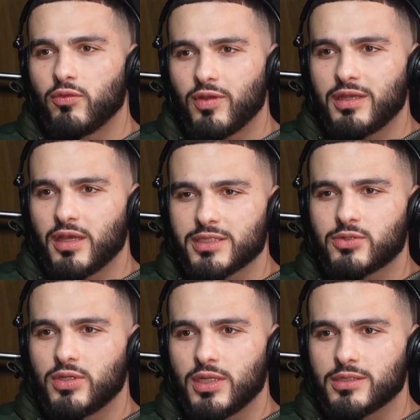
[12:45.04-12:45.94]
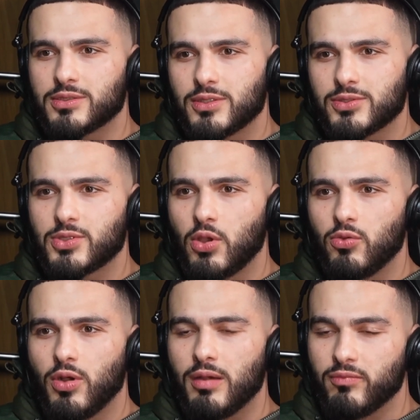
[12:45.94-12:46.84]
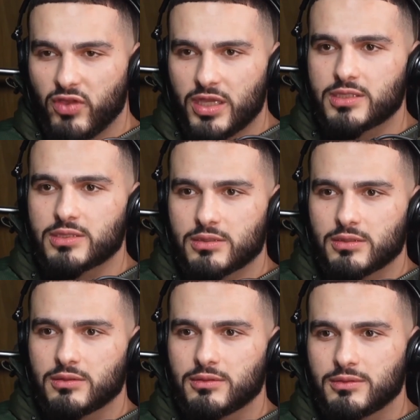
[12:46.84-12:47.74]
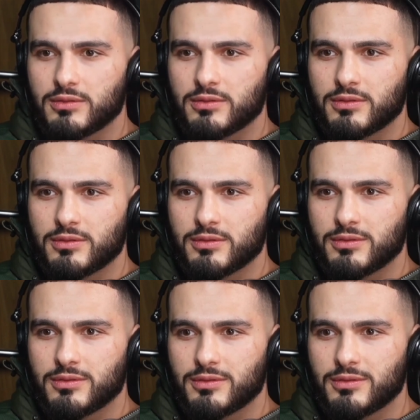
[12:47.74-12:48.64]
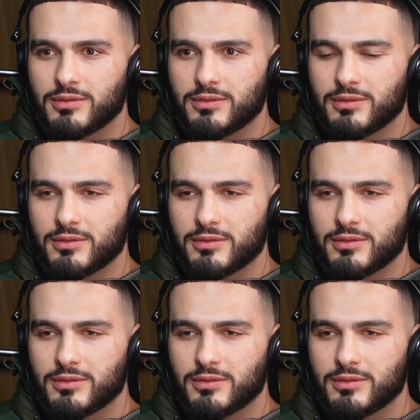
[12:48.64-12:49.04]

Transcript: of late night screenings. So I'm vexed. Kae's